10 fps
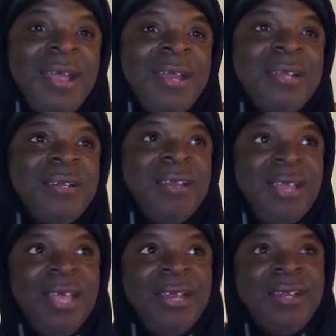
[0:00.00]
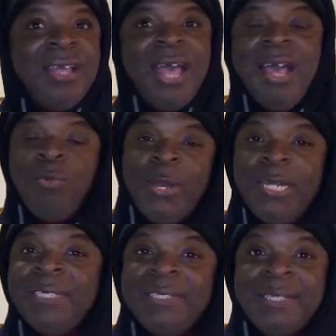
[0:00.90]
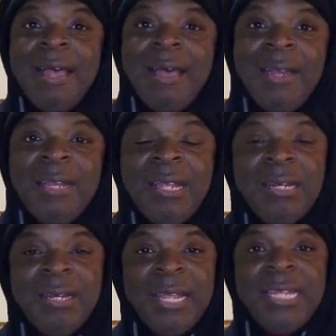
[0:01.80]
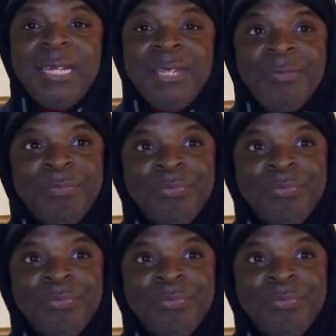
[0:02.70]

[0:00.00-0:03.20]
And then I went inside, and the lady,